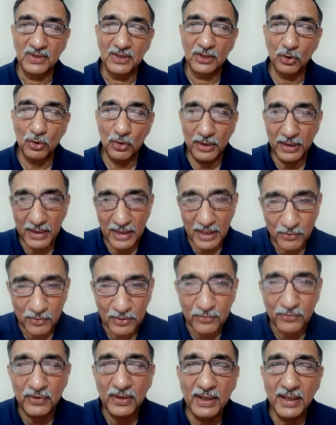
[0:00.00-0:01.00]
and
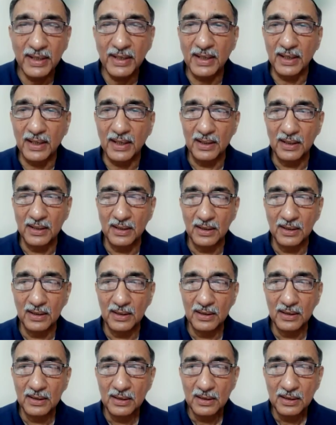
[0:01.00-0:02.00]
our feeding,
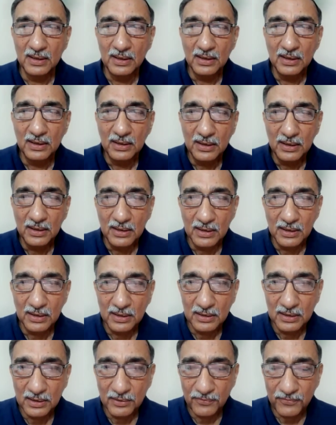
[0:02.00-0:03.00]

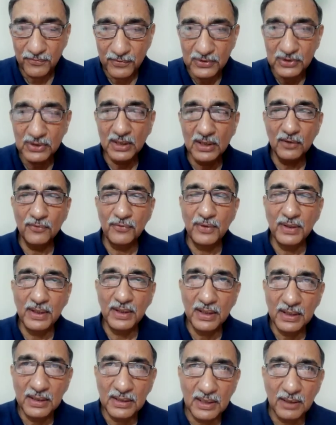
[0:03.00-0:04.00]
the physical
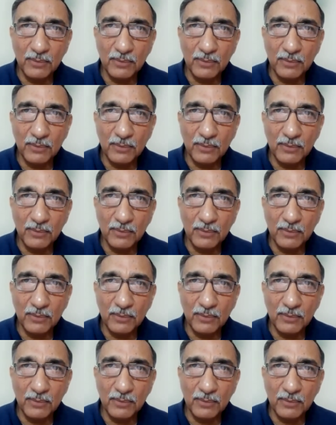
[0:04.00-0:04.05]
feeding,